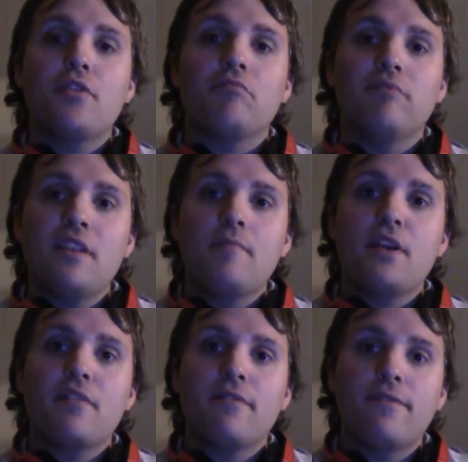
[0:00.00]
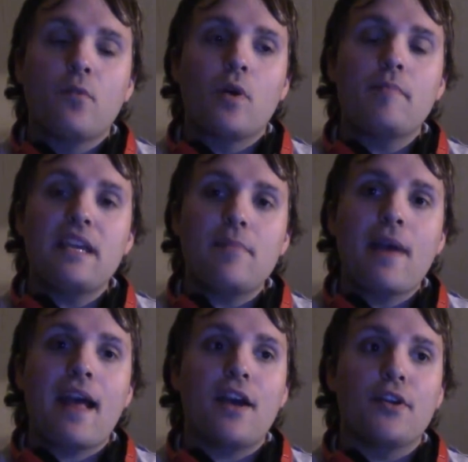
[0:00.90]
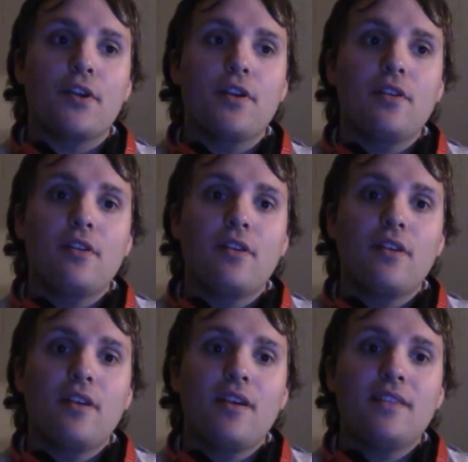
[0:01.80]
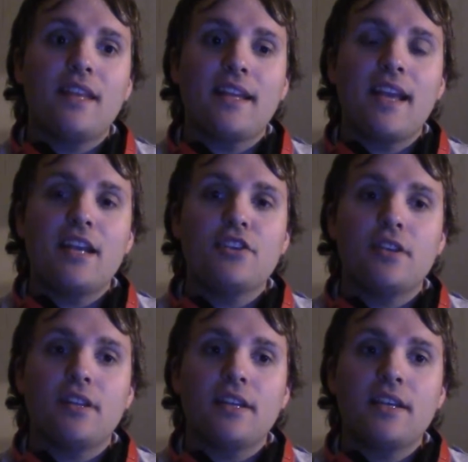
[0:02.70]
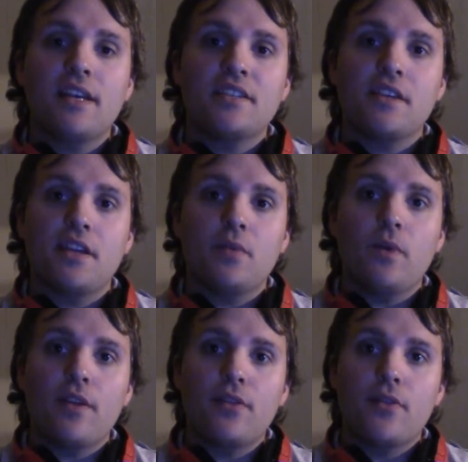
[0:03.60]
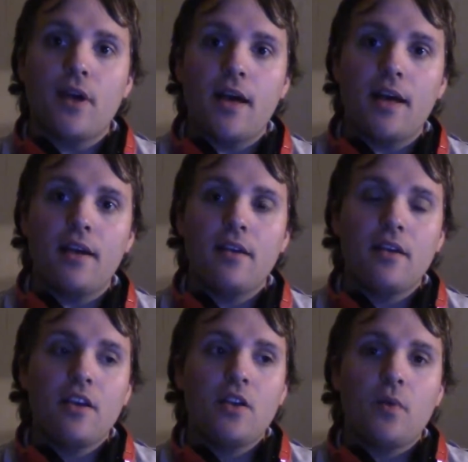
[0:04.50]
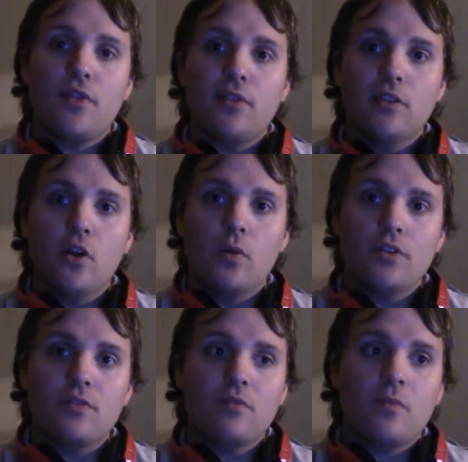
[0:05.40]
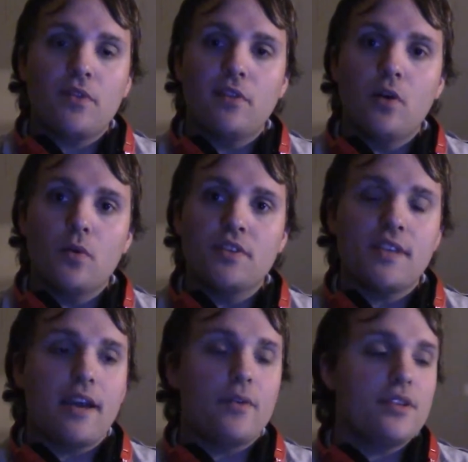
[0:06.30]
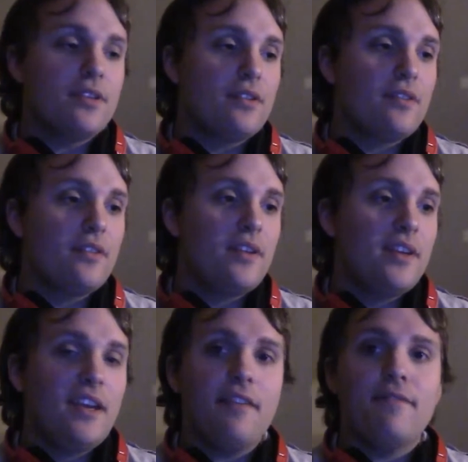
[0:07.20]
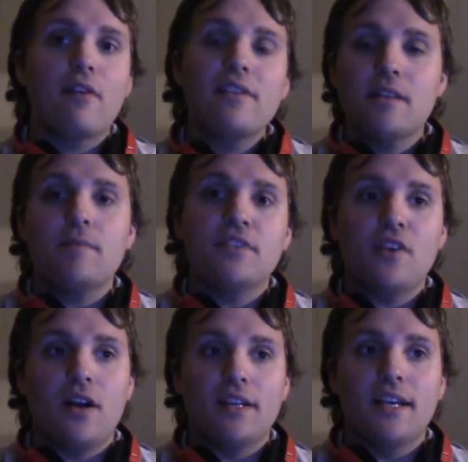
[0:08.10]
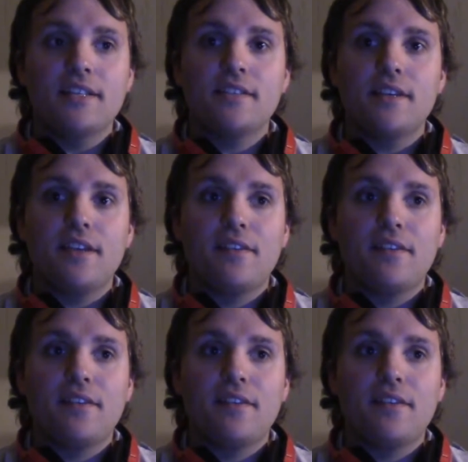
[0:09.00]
rhythmic 4-beat pattern that occasionally kicks in with lower sound. It varies up the song nicely.